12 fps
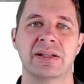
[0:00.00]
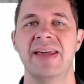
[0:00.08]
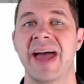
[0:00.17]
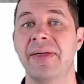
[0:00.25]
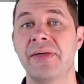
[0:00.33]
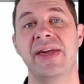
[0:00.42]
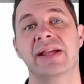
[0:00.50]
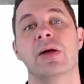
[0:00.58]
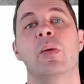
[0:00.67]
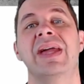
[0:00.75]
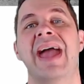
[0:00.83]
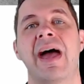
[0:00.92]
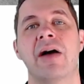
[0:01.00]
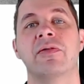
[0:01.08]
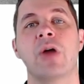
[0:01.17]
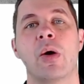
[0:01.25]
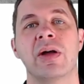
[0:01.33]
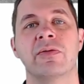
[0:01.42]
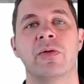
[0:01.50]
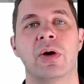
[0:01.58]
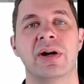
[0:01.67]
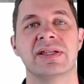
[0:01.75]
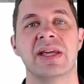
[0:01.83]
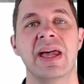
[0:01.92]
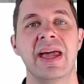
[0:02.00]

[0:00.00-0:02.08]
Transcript: The other thing that we have going for us